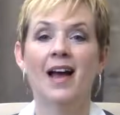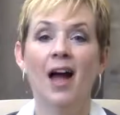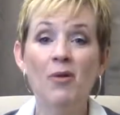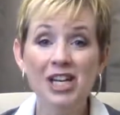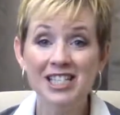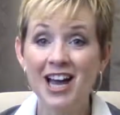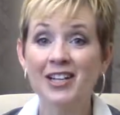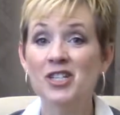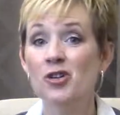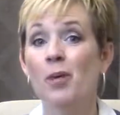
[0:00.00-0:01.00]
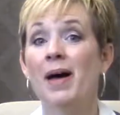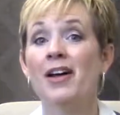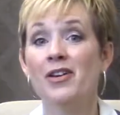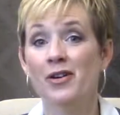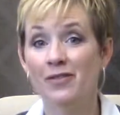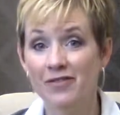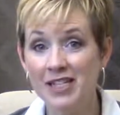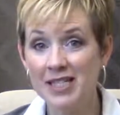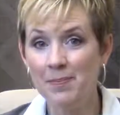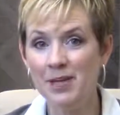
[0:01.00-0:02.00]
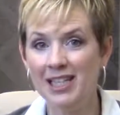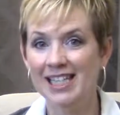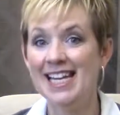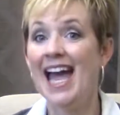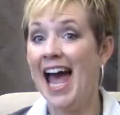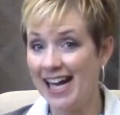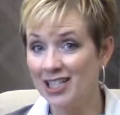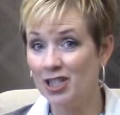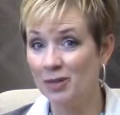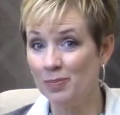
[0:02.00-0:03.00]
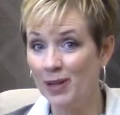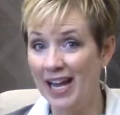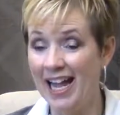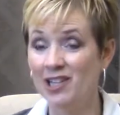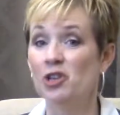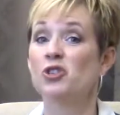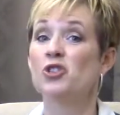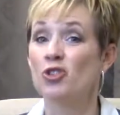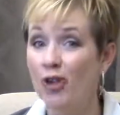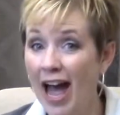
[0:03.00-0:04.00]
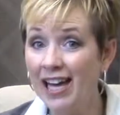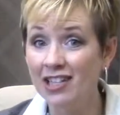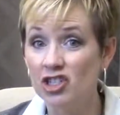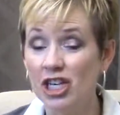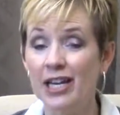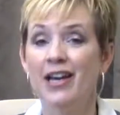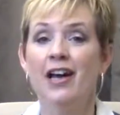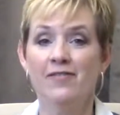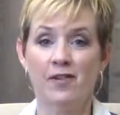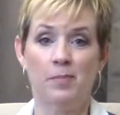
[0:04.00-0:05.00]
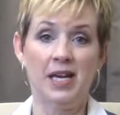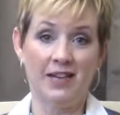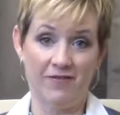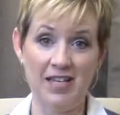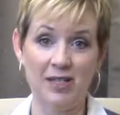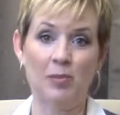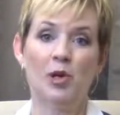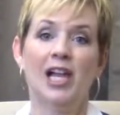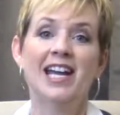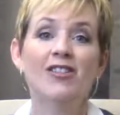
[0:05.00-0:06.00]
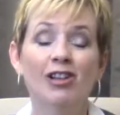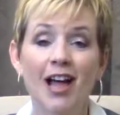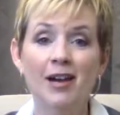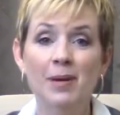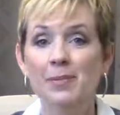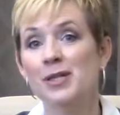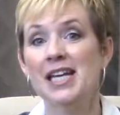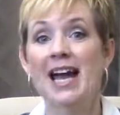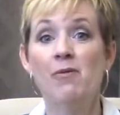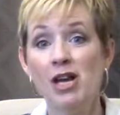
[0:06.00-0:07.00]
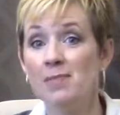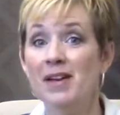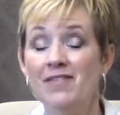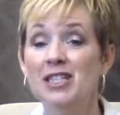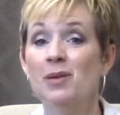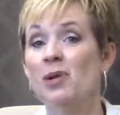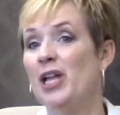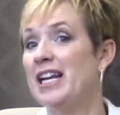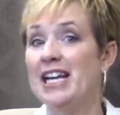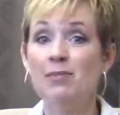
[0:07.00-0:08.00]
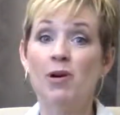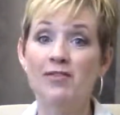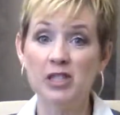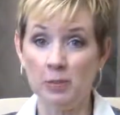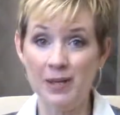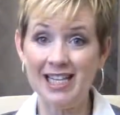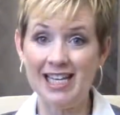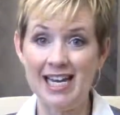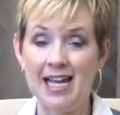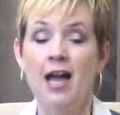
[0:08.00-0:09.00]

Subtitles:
I want to talk to you about your visibility action plan, your strategy for being visible. I hear a lot of people say, I want to be visible, I need more visibility,